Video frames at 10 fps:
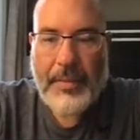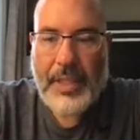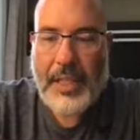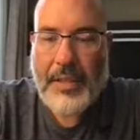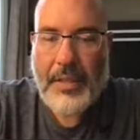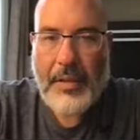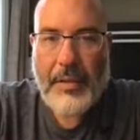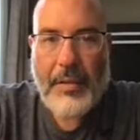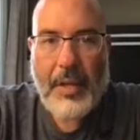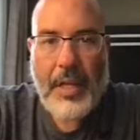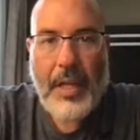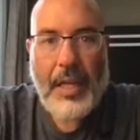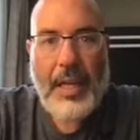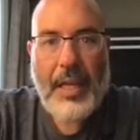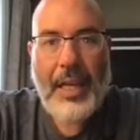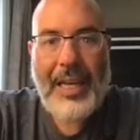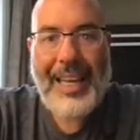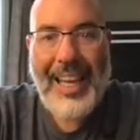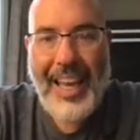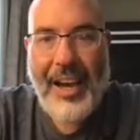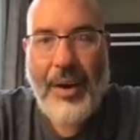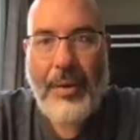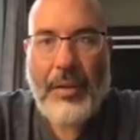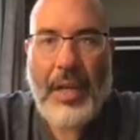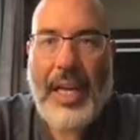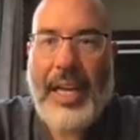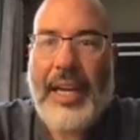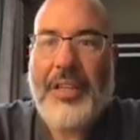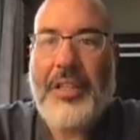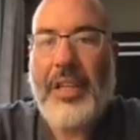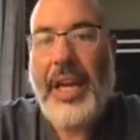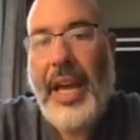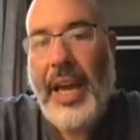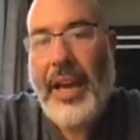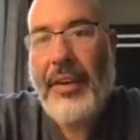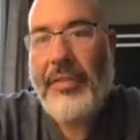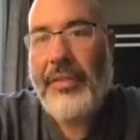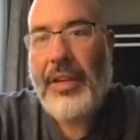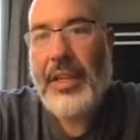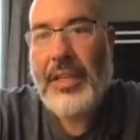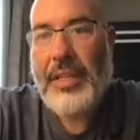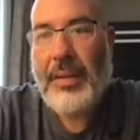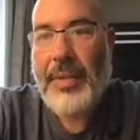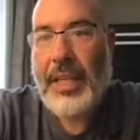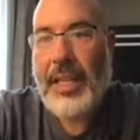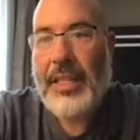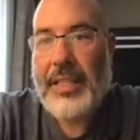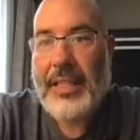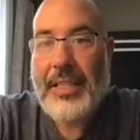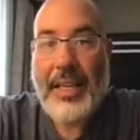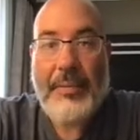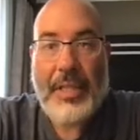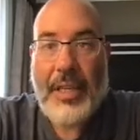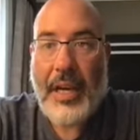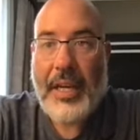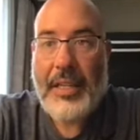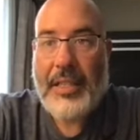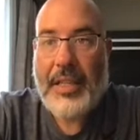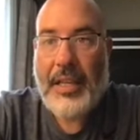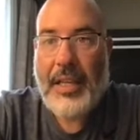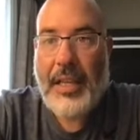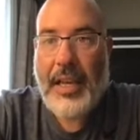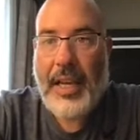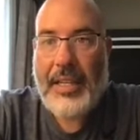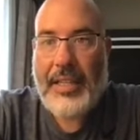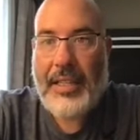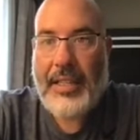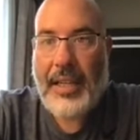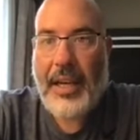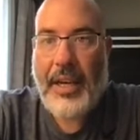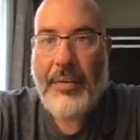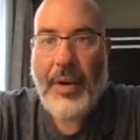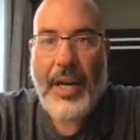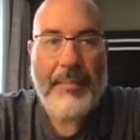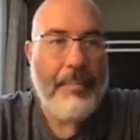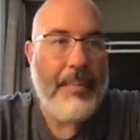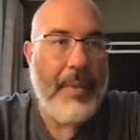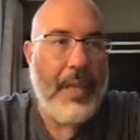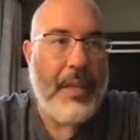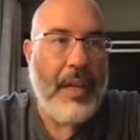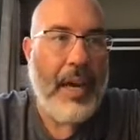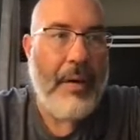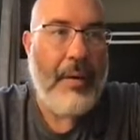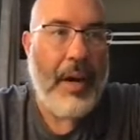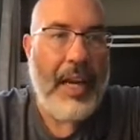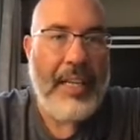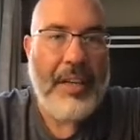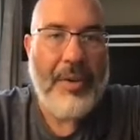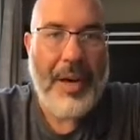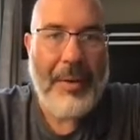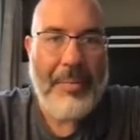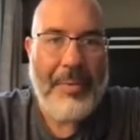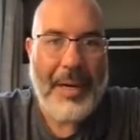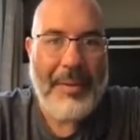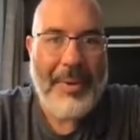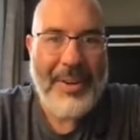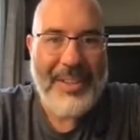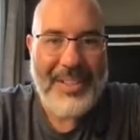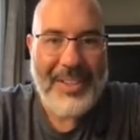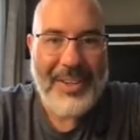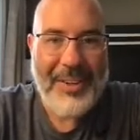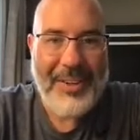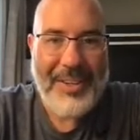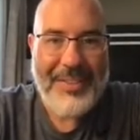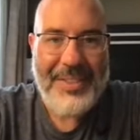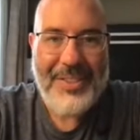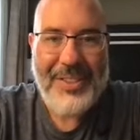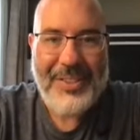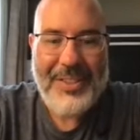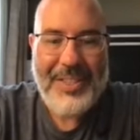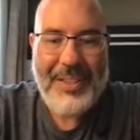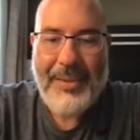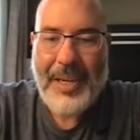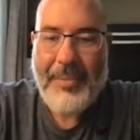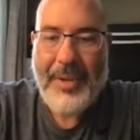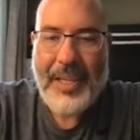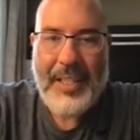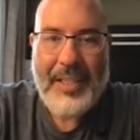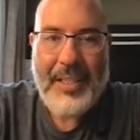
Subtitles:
Like so. And now I actually have something that's the same size as the slide, right? Now, I did crop part of this logo off, so you'll see when I bring it